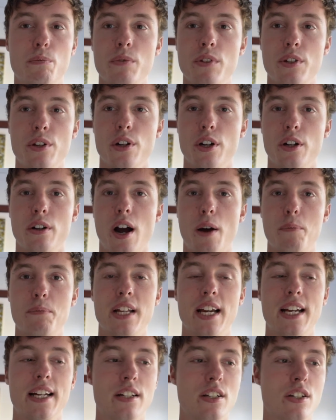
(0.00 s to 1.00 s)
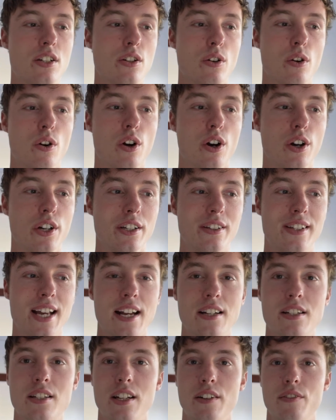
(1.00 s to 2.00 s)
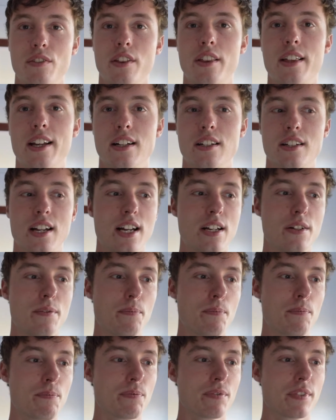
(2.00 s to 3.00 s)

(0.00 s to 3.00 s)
your updates or you test different things out,